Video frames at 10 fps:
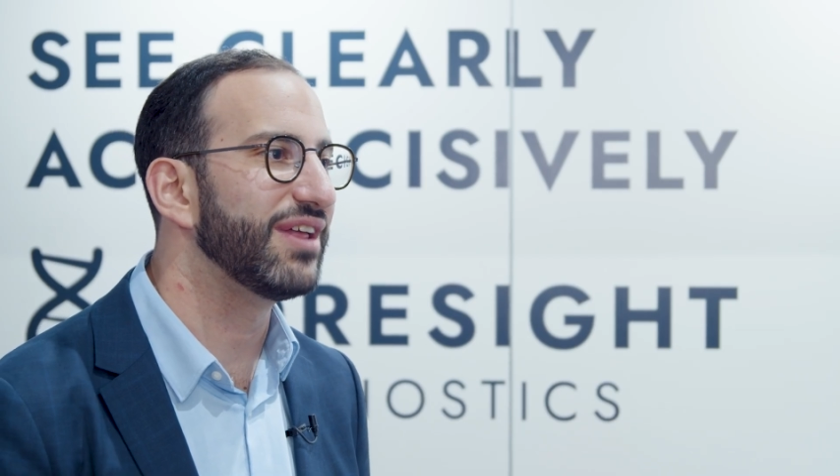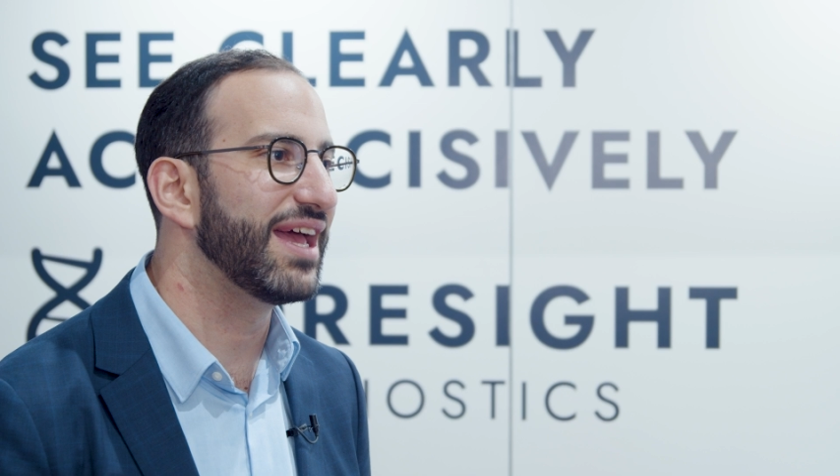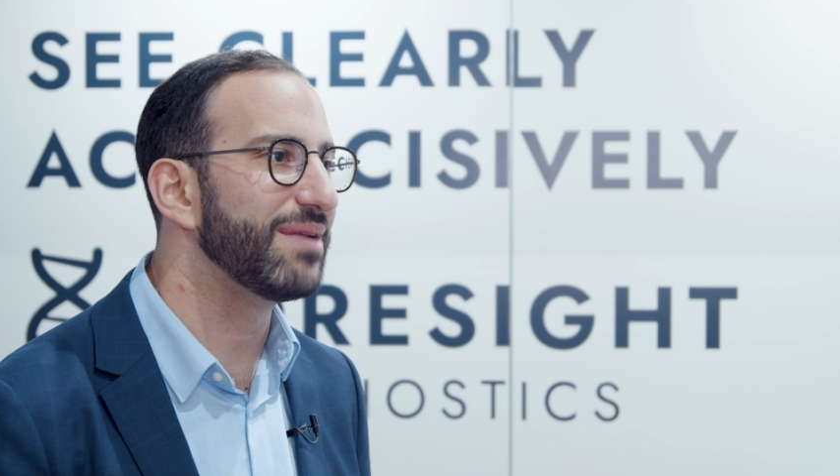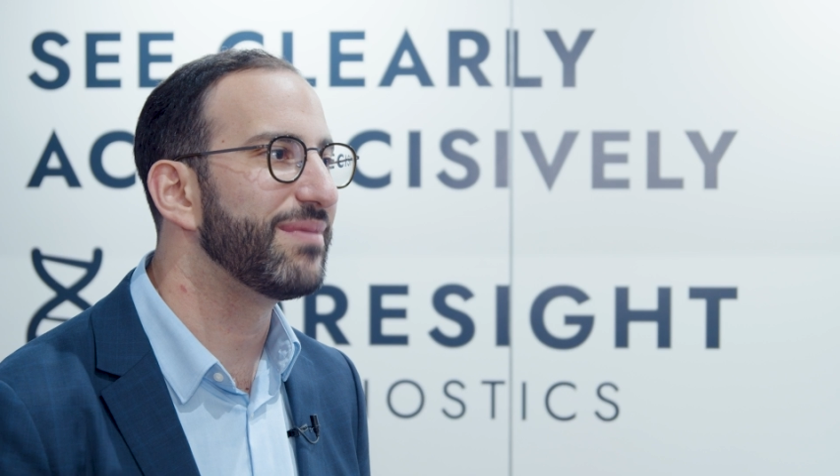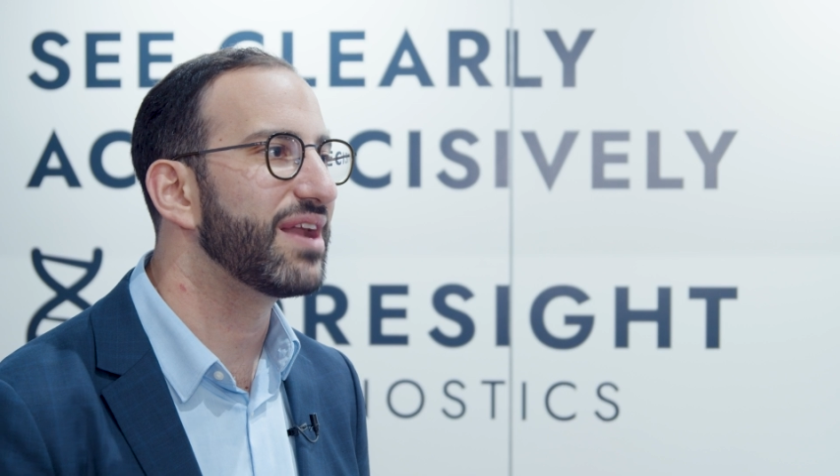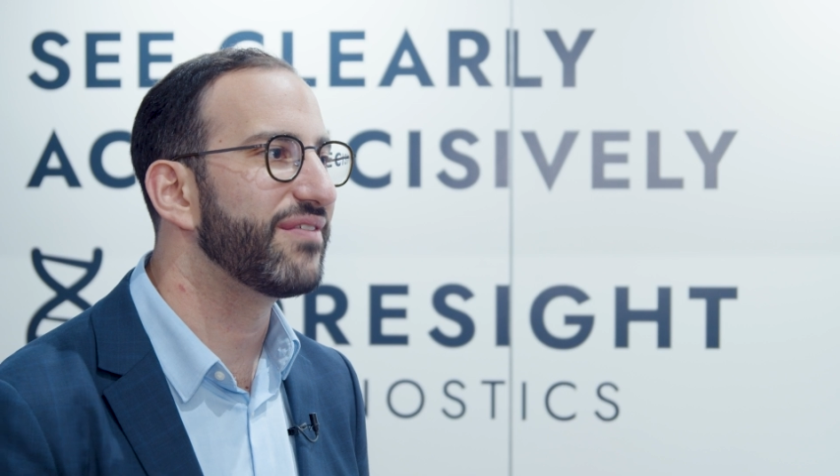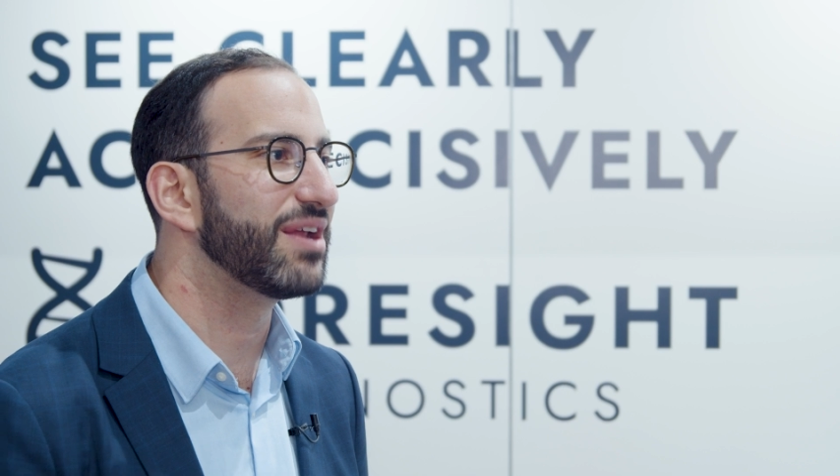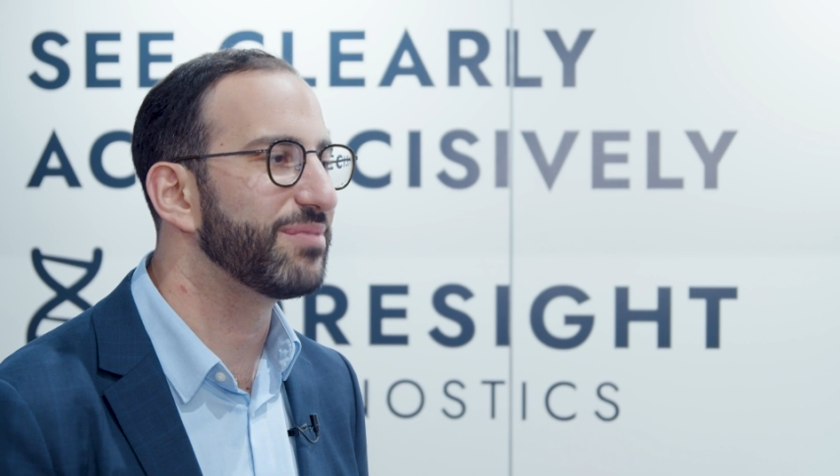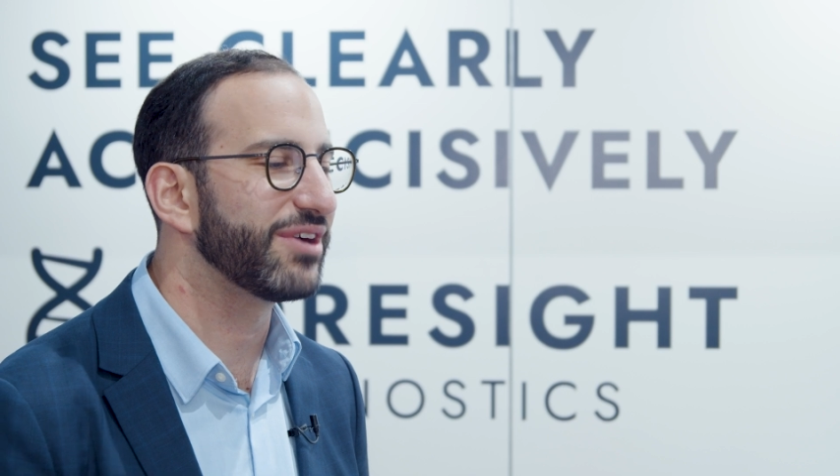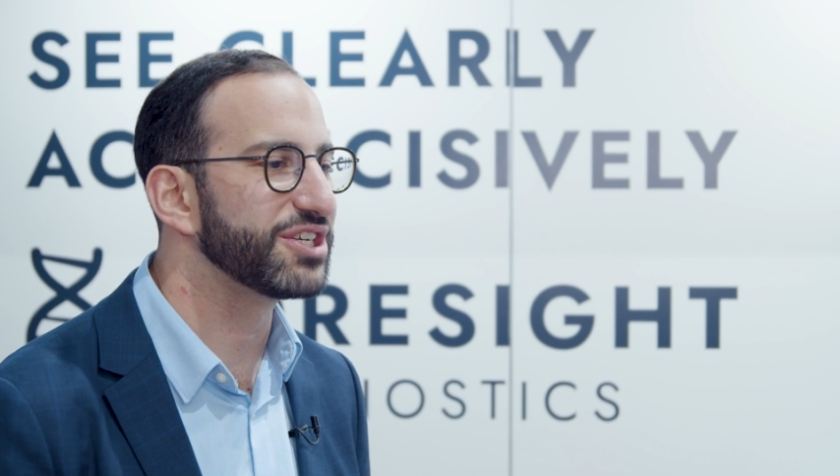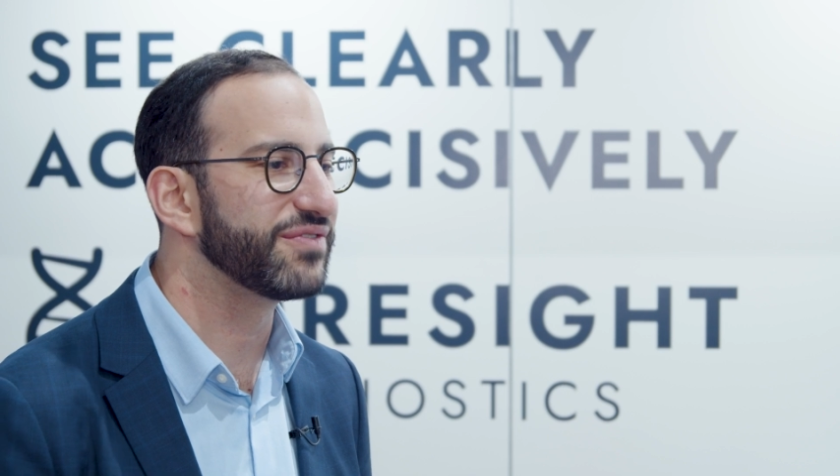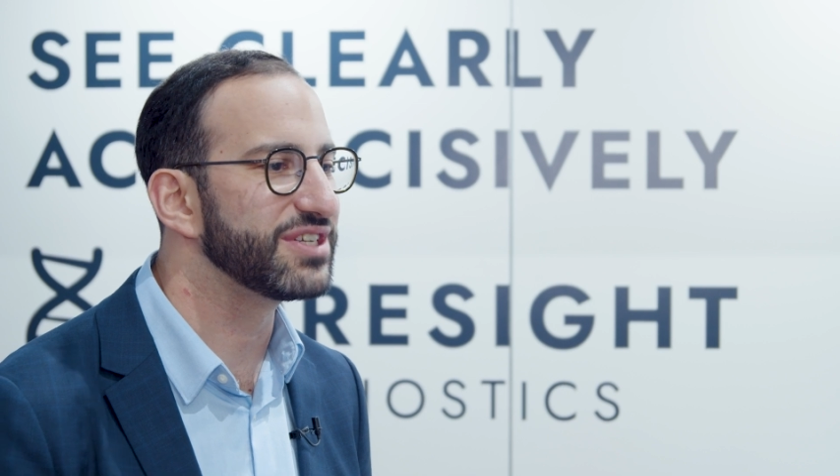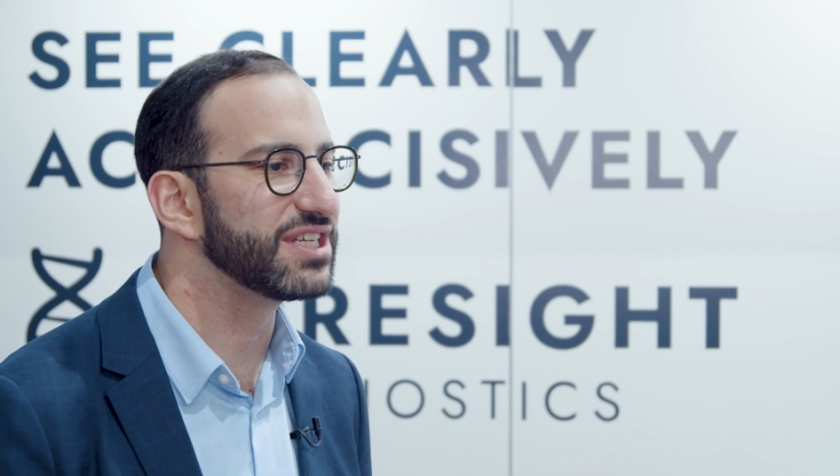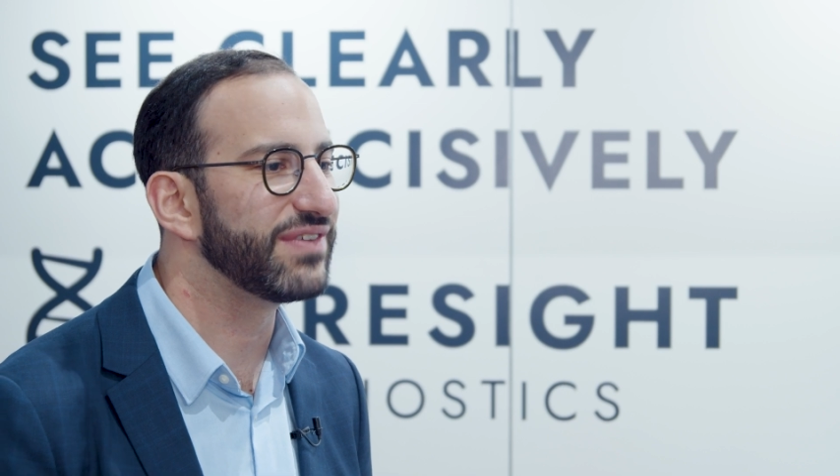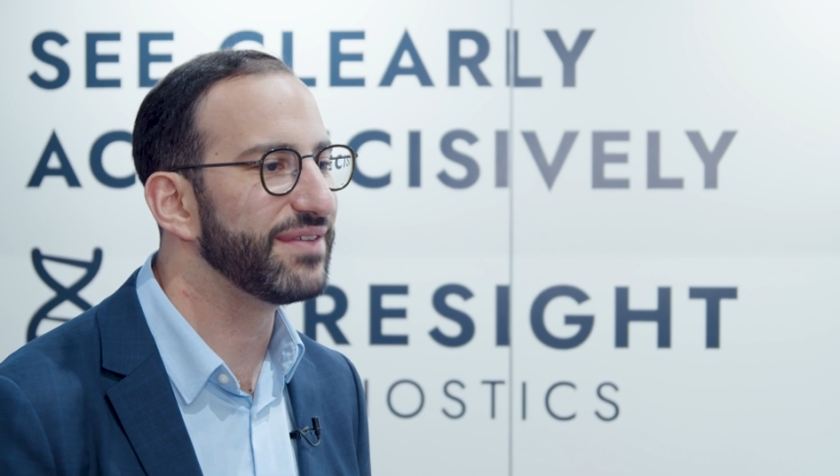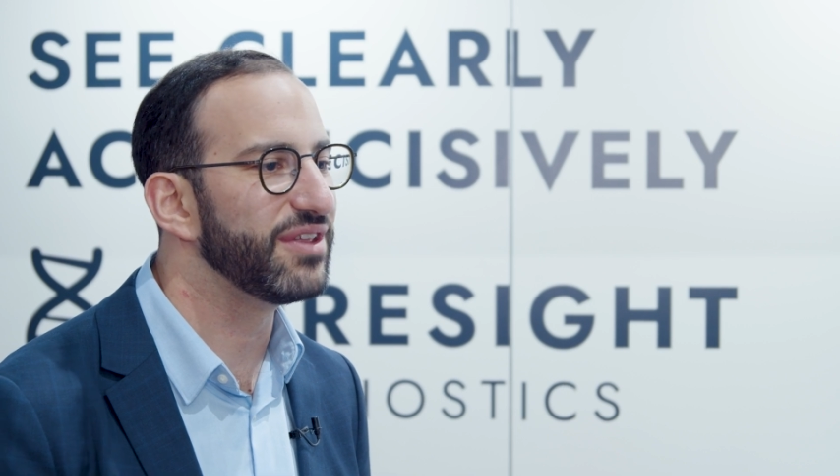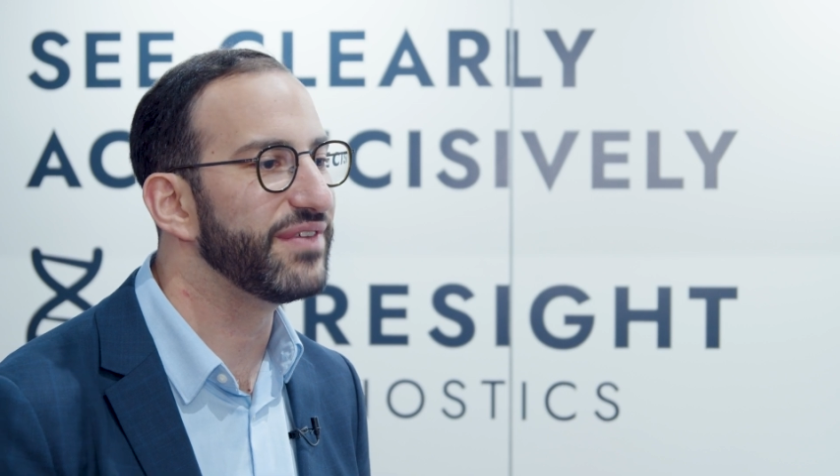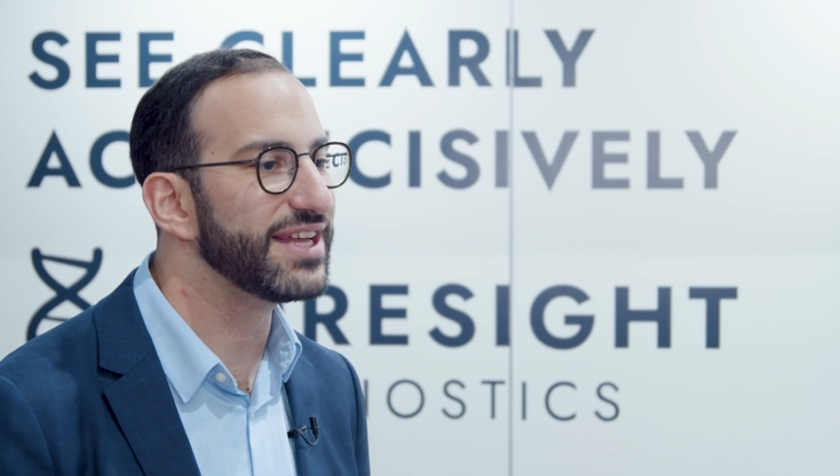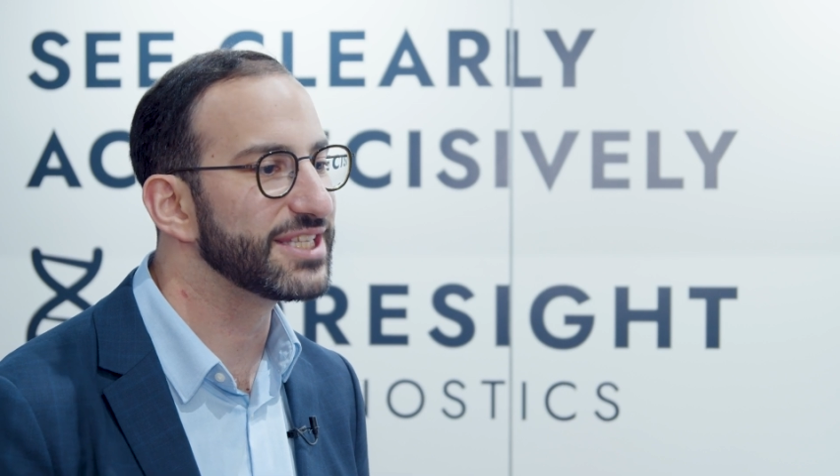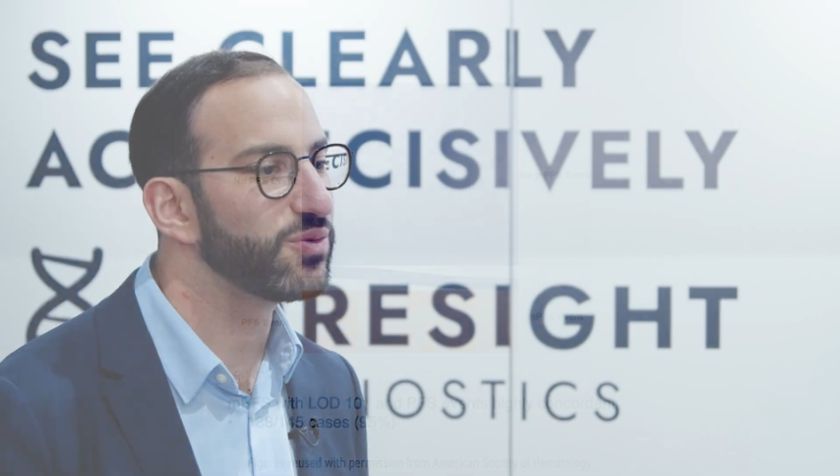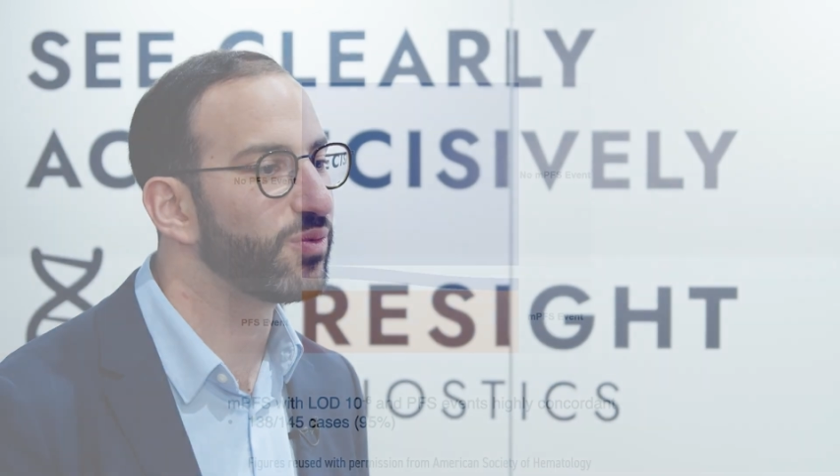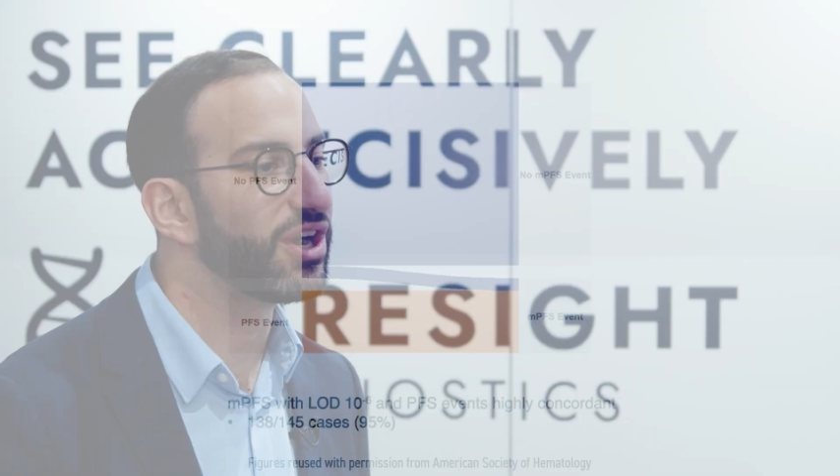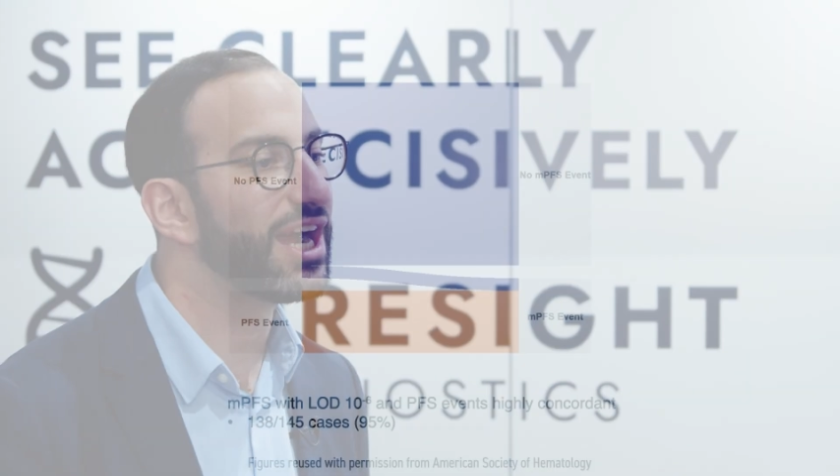and modified progression-free survival events were